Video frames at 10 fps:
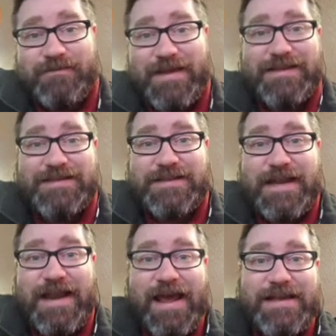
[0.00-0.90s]
It's
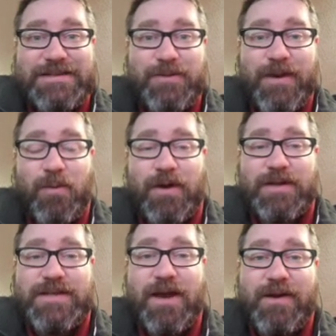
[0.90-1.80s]
nice when it
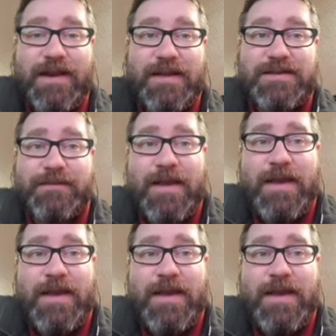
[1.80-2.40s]
works out. It doesn't.